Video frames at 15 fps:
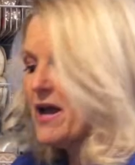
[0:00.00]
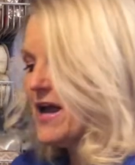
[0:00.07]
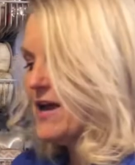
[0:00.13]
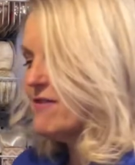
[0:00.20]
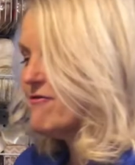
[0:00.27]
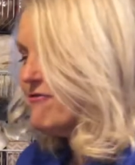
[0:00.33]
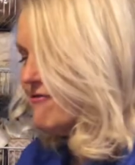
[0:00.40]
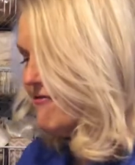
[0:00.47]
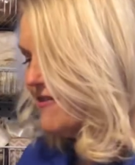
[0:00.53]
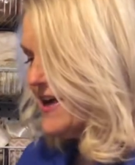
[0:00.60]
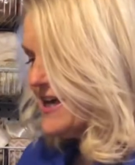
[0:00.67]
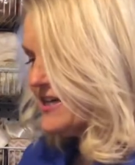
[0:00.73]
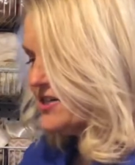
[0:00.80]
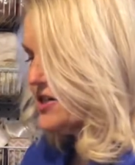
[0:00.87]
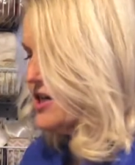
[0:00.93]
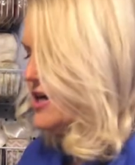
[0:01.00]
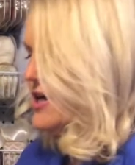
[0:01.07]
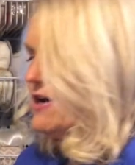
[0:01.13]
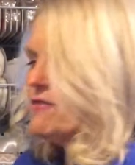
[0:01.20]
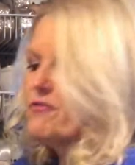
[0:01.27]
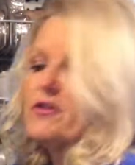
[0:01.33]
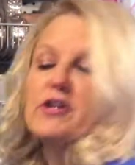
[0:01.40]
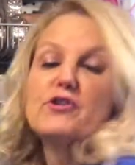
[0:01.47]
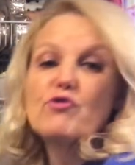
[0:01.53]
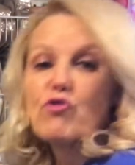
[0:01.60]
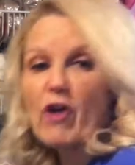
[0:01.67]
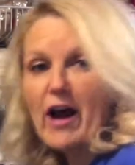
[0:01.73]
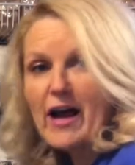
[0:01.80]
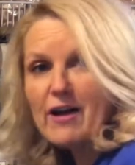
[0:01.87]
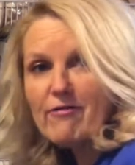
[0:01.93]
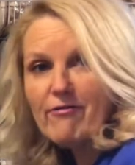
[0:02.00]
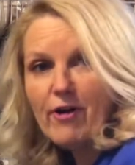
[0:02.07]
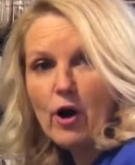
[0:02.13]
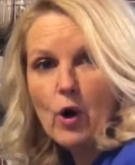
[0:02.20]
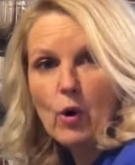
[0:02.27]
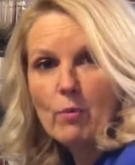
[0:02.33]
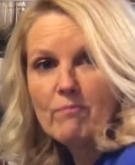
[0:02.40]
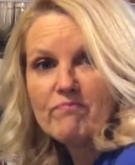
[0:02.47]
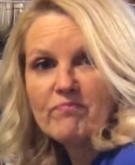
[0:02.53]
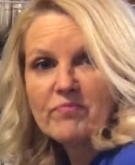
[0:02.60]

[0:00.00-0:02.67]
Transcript: and fit the dry foam